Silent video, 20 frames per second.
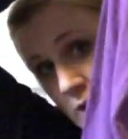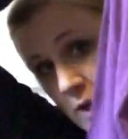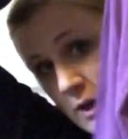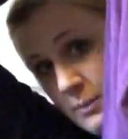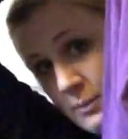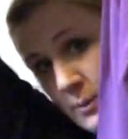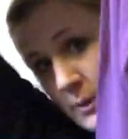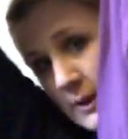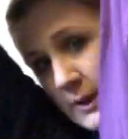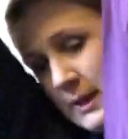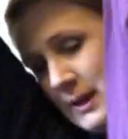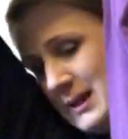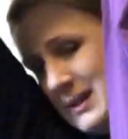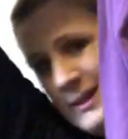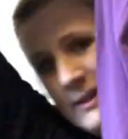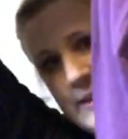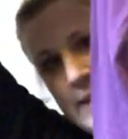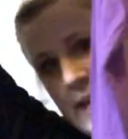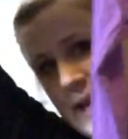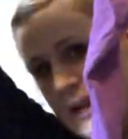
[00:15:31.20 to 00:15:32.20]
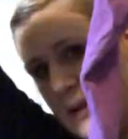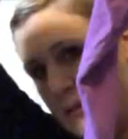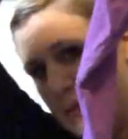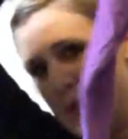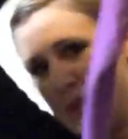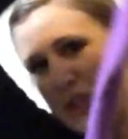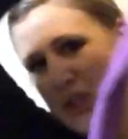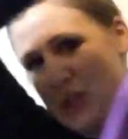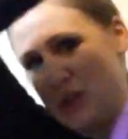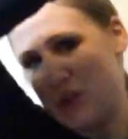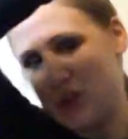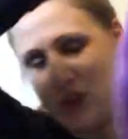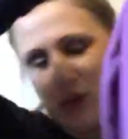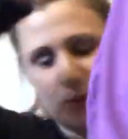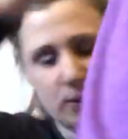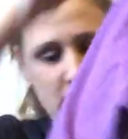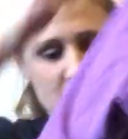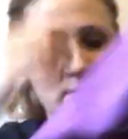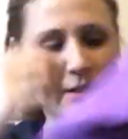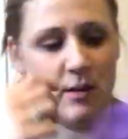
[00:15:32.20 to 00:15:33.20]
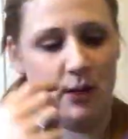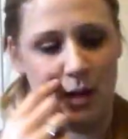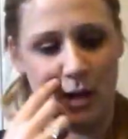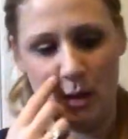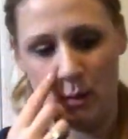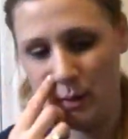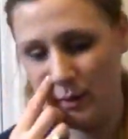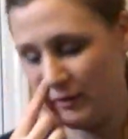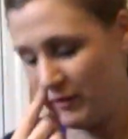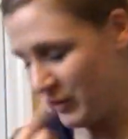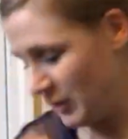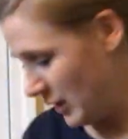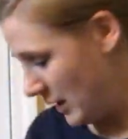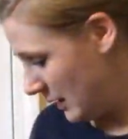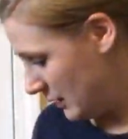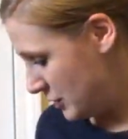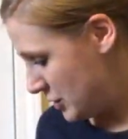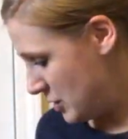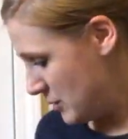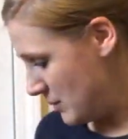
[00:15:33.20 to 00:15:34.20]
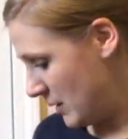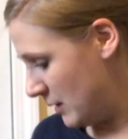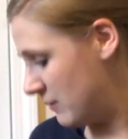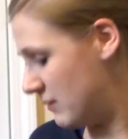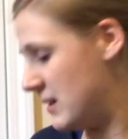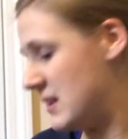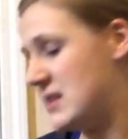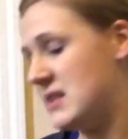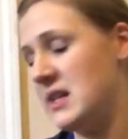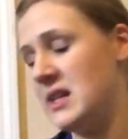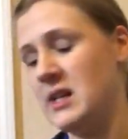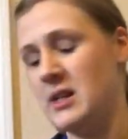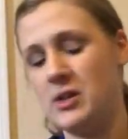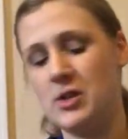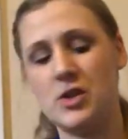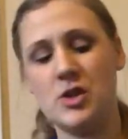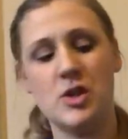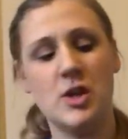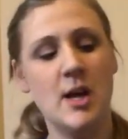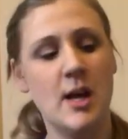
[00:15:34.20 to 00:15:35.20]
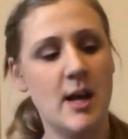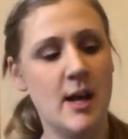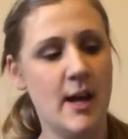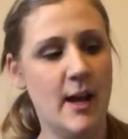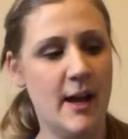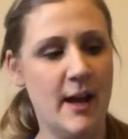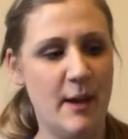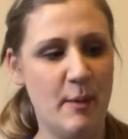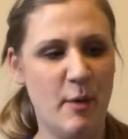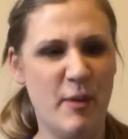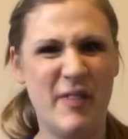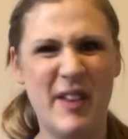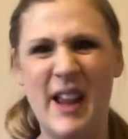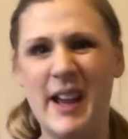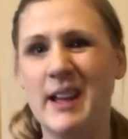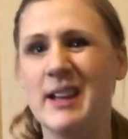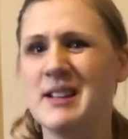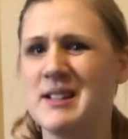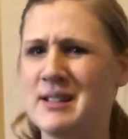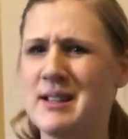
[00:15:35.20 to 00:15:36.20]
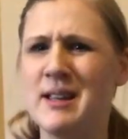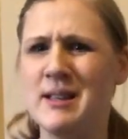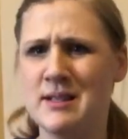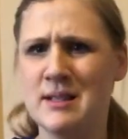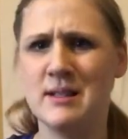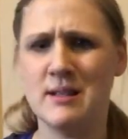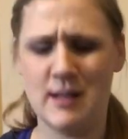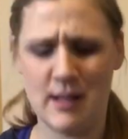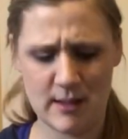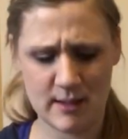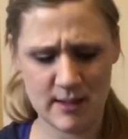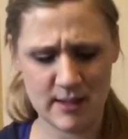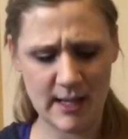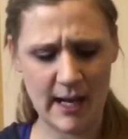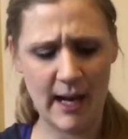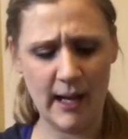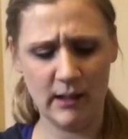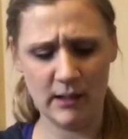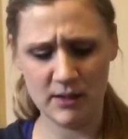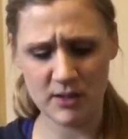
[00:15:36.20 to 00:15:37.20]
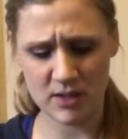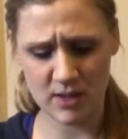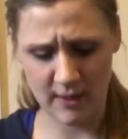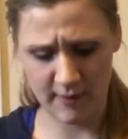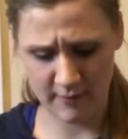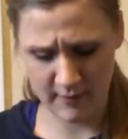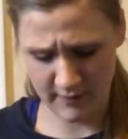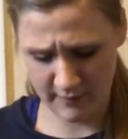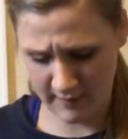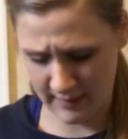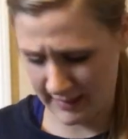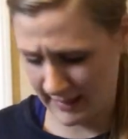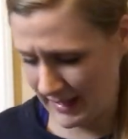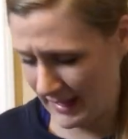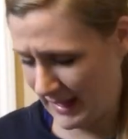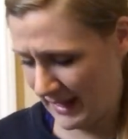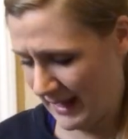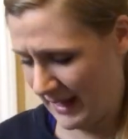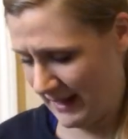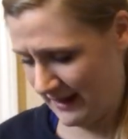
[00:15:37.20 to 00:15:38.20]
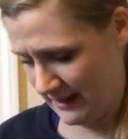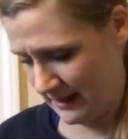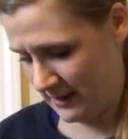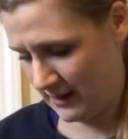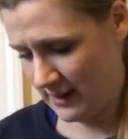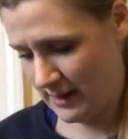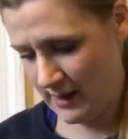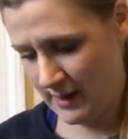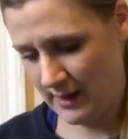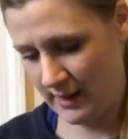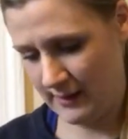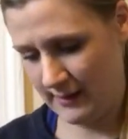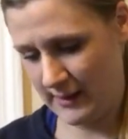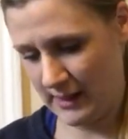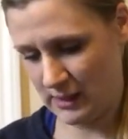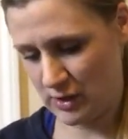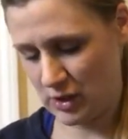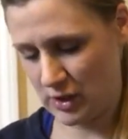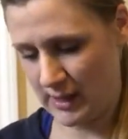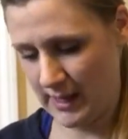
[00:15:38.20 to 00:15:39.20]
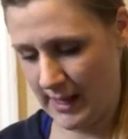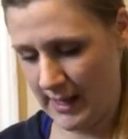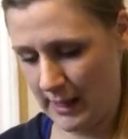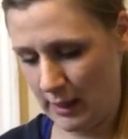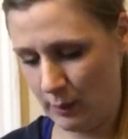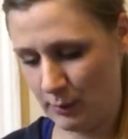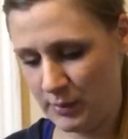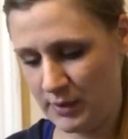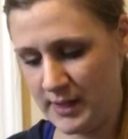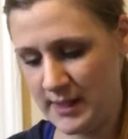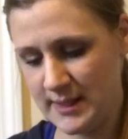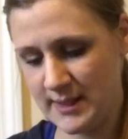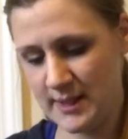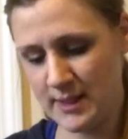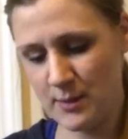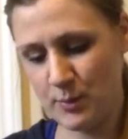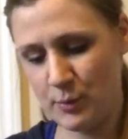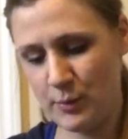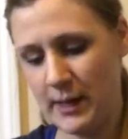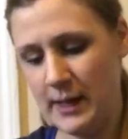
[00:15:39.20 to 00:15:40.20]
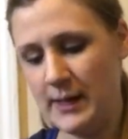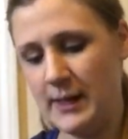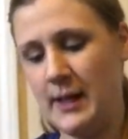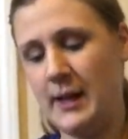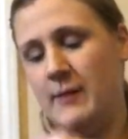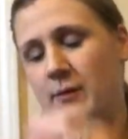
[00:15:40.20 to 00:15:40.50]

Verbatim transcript: top. Again, I'm not too sure what that's going to go up for. I'll do my research of like its exact style and stuff if I can, and that should help. This is a brand I